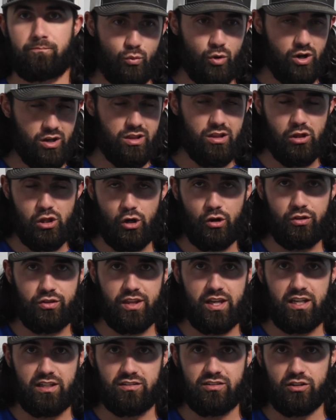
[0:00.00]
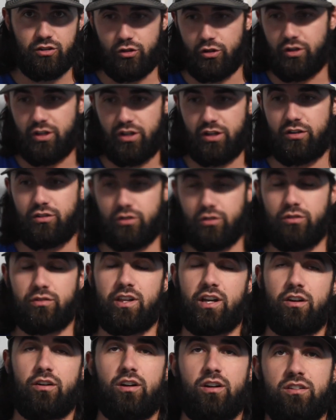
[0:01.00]
What are the little things that you're going to do
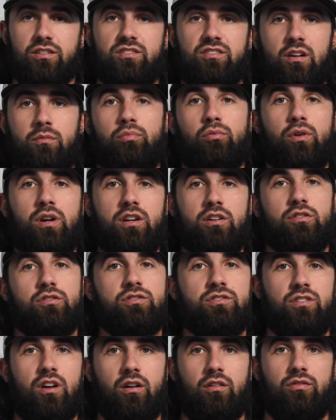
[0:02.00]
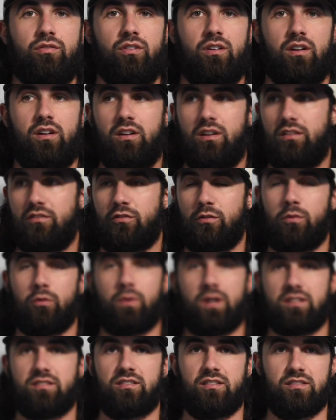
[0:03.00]
that are going to separate yourself from the
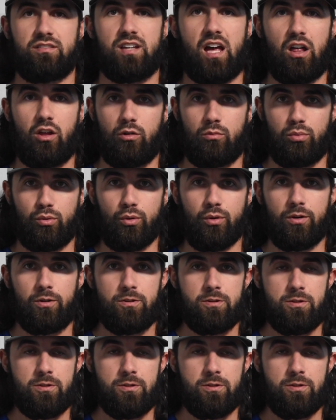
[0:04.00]
rest of the talent pool?